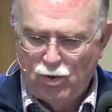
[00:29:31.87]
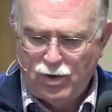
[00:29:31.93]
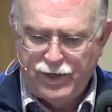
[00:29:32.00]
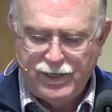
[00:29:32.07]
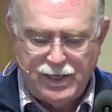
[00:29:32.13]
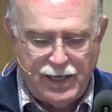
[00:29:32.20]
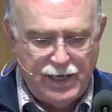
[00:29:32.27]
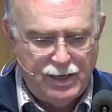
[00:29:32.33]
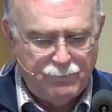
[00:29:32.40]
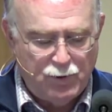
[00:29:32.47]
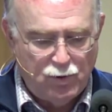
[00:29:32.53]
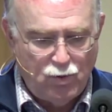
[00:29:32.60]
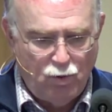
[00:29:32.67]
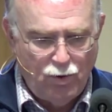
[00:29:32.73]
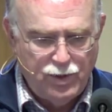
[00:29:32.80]
Roaring
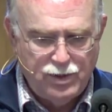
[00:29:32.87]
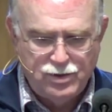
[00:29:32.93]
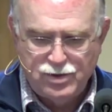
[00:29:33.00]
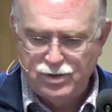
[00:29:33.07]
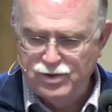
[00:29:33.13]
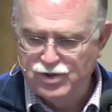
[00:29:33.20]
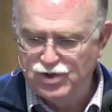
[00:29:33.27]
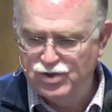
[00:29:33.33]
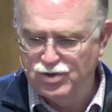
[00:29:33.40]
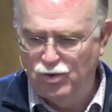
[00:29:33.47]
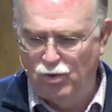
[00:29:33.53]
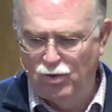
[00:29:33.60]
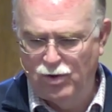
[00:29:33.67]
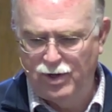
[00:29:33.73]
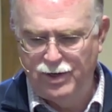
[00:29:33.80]
Camp, according to the
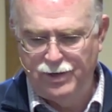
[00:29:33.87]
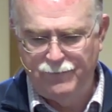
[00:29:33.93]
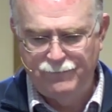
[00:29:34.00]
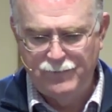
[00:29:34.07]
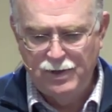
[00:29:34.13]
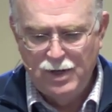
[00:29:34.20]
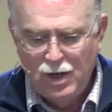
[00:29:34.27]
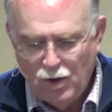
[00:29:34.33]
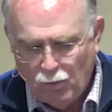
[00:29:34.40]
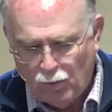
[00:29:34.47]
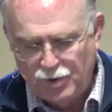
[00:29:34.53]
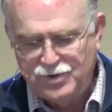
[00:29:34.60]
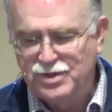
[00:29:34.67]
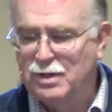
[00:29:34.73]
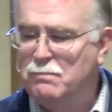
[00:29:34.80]
story,
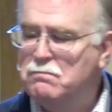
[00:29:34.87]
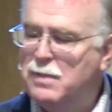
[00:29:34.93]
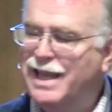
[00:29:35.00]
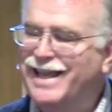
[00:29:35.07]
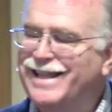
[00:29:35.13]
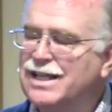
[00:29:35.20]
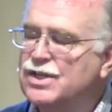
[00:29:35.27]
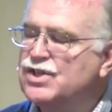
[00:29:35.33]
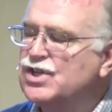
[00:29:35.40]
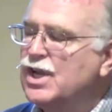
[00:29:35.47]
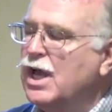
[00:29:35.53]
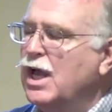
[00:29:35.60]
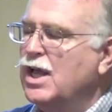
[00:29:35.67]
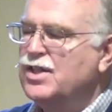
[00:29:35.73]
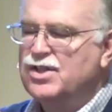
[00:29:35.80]
was the
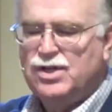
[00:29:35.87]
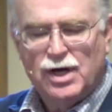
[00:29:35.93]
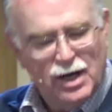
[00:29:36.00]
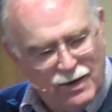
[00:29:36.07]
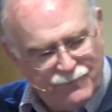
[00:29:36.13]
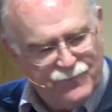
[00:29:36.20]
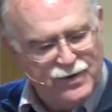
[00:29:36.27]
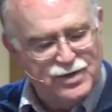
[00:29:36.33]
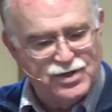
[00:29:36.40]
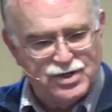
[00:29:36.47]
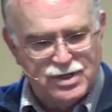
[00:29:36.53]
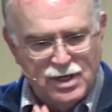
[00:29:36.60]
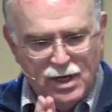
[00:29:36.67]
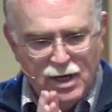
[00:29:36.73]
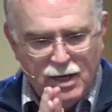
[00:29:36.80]
meanest,
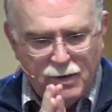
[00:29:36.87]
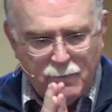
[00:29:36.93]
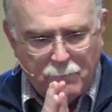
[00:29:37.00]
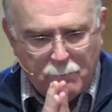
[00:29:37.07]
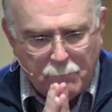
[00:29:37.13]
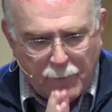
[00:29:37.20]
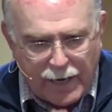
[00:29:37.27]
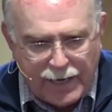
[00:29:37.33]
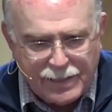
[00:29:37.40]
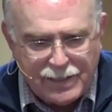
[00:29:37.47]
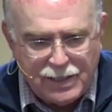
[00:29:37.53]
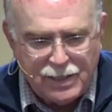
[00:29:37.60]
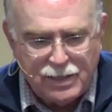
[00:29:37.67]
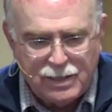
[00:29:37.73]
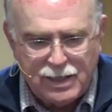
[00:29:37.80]
toughest
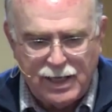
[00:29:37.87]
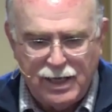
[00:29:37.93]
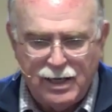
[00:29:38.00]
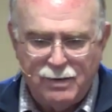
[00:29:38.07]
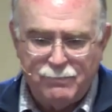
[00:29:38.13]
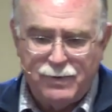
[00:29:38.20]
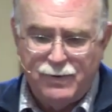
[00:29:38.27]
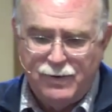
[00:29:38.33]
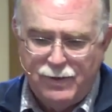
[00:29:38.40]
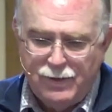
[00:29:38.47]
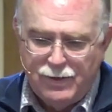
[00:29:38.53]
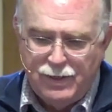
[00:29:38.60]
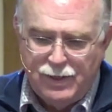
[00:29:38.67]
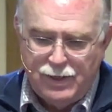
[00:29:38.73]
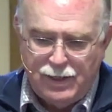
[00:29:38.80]
mining camp
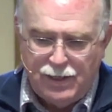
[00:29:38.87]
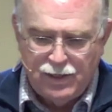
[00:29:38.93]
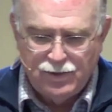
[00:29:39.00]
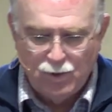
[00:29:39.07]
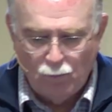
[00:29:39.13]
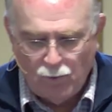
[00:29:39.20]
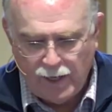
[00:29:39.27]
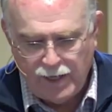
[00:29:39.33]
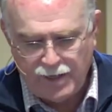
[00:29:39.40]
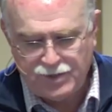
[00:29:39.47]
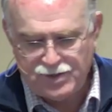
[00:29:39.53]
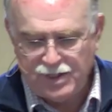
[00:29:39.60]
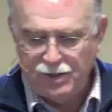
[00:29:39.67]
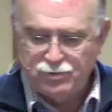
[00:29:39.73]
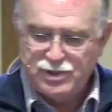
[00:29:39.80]
in the
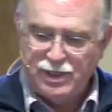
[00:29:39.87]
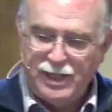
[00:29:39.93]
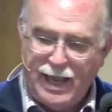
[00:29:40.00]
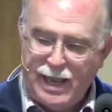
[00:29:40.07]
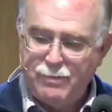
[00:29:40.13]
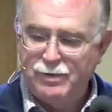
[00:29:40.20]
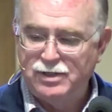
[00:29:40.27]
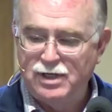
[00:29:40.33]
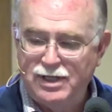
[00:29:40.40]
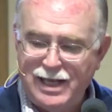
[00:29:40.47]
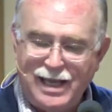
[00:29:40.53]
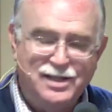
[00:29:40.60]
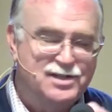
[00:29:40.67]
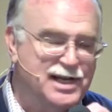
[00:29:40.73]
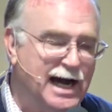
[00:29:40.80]
West. It was
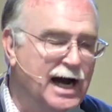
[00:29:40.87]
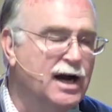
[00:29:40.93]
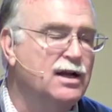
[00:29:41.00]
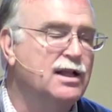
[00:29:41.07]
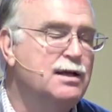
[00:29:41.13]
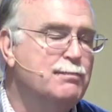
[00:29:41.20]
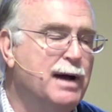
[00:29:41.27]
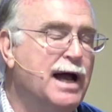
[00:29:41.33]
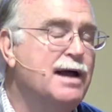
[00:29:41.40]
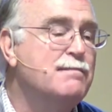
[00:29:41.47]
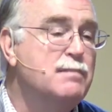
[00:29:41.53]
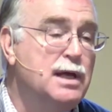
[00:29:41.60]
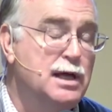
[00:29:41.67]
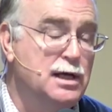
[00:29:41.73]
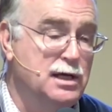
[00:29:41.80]
inhabited entirely
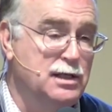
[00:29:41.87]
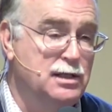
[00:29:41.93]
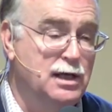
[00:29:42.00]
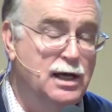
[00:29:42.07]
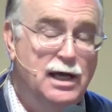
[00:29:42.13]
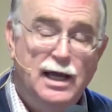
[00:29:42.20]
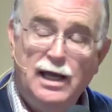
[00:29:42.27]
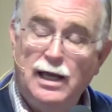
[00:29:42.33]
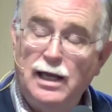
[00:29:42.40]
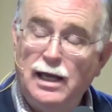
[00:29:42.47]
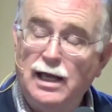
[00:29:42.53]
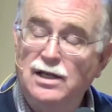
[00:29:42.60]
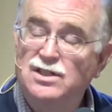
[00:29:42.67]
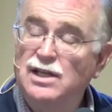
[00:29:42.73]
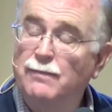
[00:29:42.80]
by men,
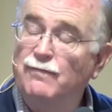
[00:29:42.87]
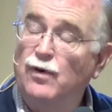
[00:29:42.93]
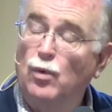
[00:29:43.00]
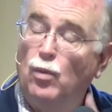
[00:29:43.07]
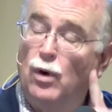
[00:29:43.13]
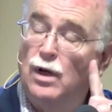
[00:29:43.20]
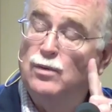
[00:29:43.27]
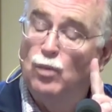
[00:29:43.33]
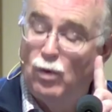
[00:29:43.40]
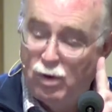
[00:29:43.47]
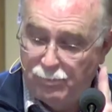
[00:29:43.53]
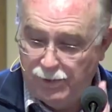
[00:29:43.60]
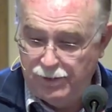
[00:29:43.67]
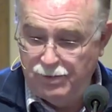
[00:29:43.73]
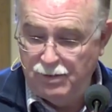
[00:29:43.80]
except for one
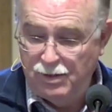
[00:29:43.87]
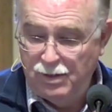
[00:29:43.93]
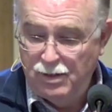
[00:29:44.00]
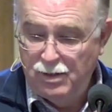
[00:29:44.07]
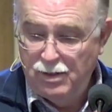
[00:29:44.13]
woman